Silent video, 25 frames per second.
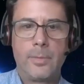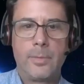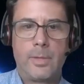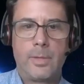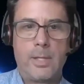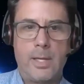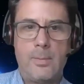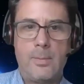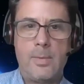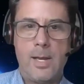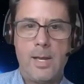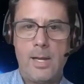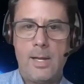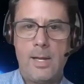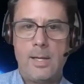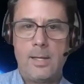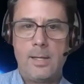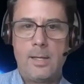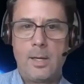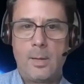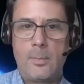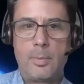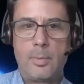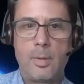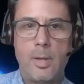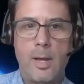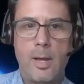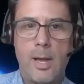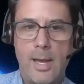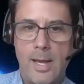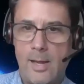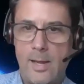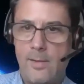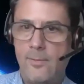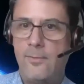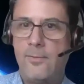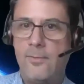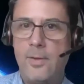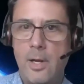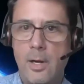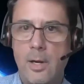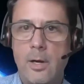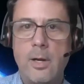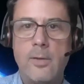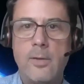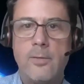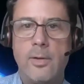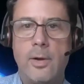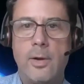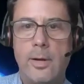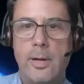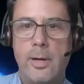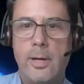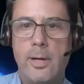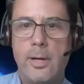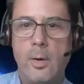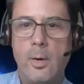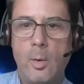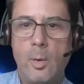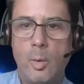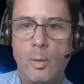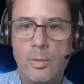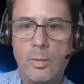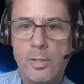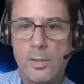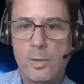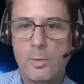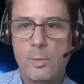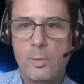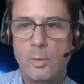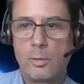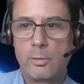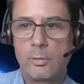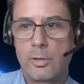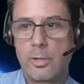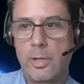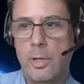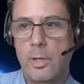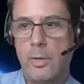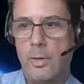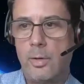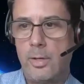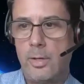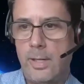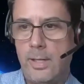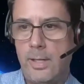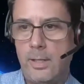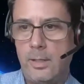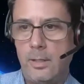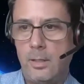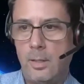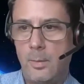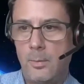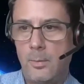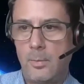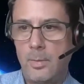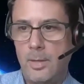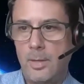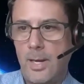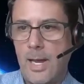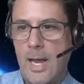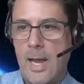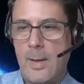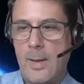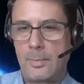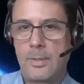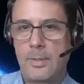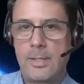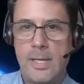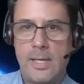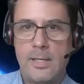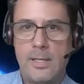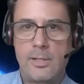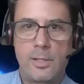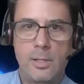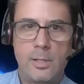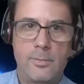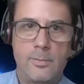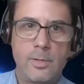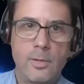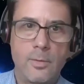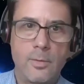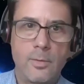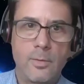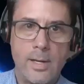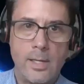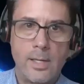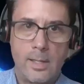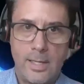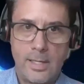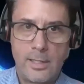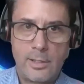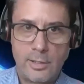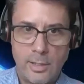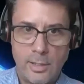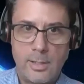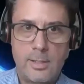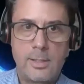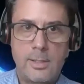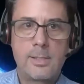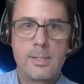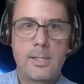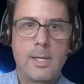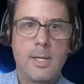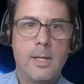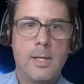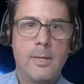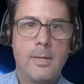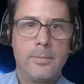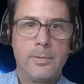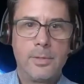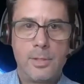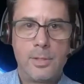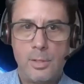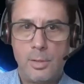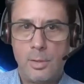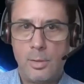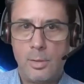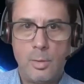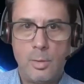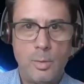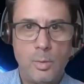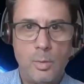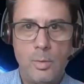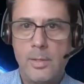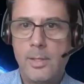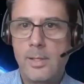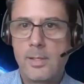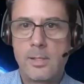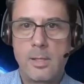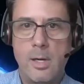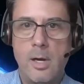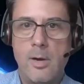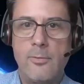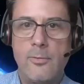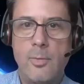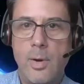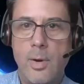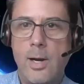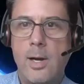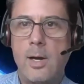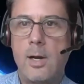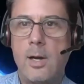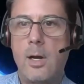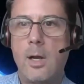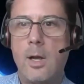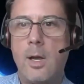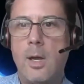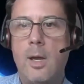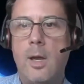They may apply a very, very old school draconian application of the regulations to the software.